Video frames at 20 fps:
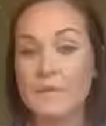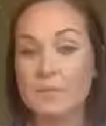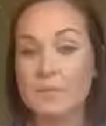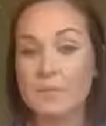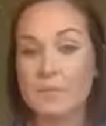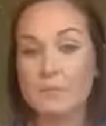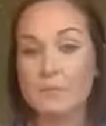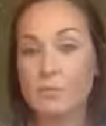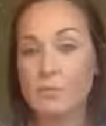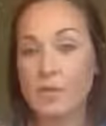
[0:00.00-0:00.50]

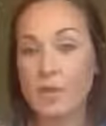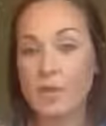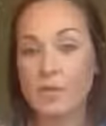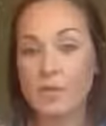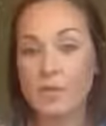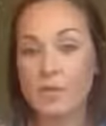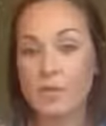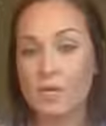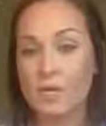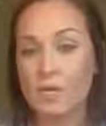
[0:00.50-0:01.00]
People are
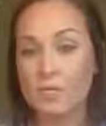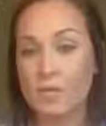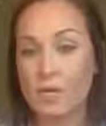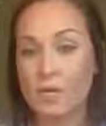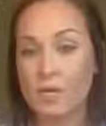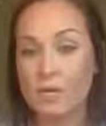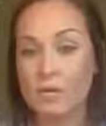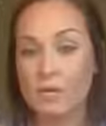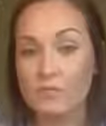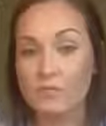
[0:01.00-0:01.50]
not
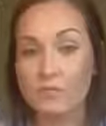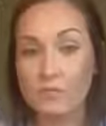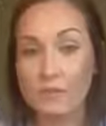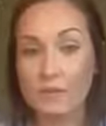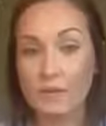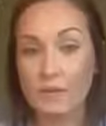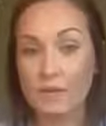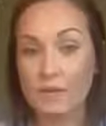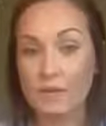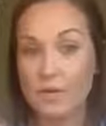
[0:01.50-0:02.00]
aware of the
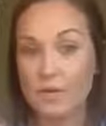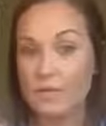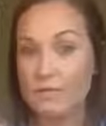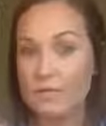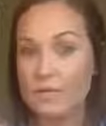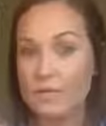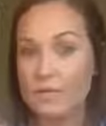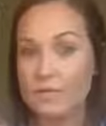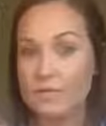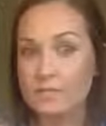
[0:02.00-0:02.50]
power of
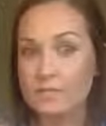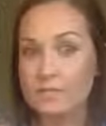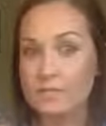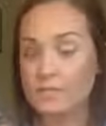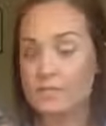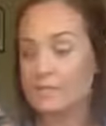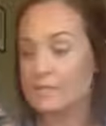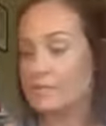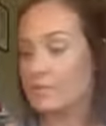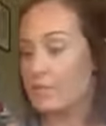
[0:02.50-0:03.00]

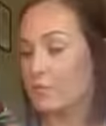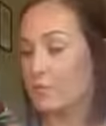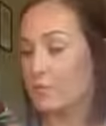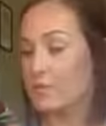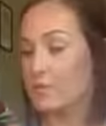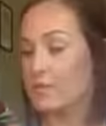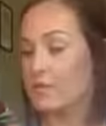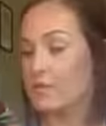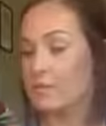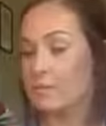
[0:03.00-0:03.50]
this, so we're
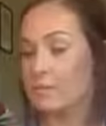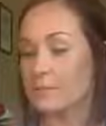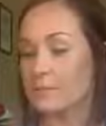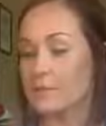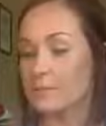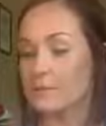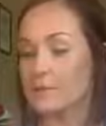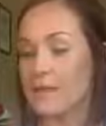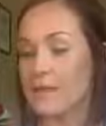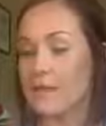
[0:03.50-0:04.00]
going to talk
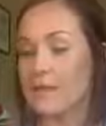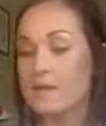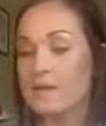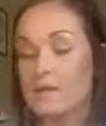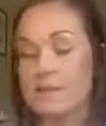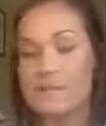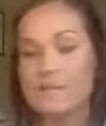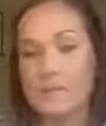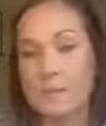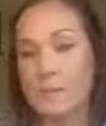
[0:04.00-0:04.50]
about that.
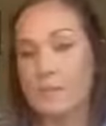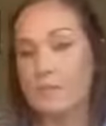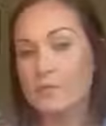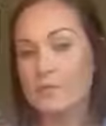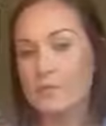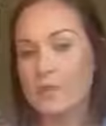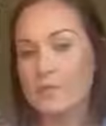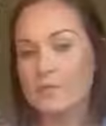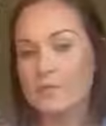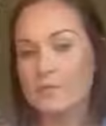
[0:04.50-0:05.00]
Some of you
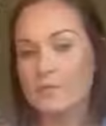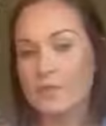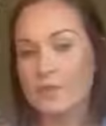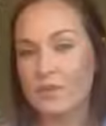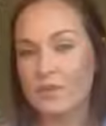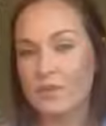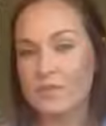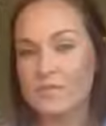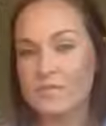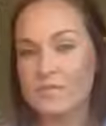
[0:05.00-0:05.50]
guys have
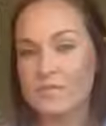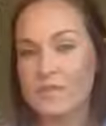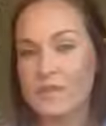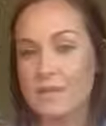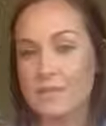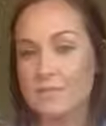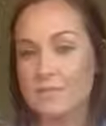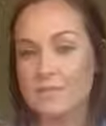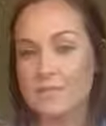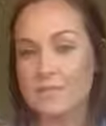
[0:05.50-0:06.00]
heard of
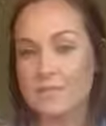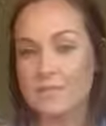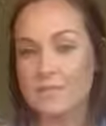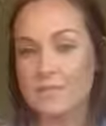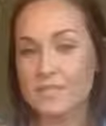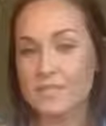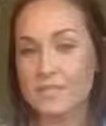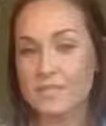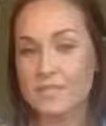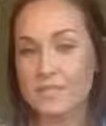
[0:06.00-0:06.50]
stem cell
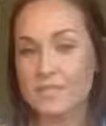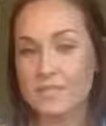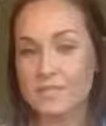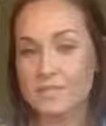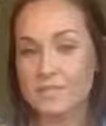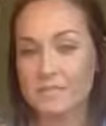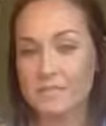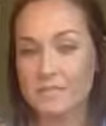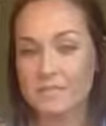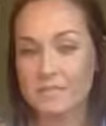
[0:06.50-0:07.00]

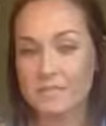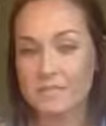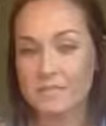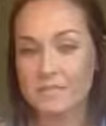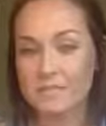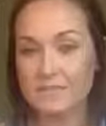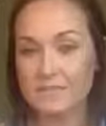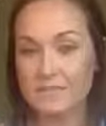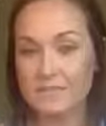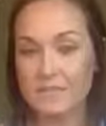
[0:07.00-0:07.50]
technology,
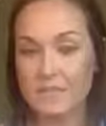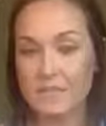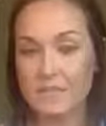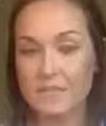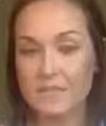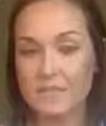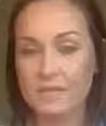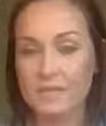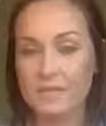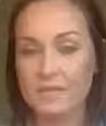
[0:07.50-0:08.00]

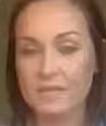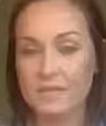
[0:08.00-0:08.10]
right?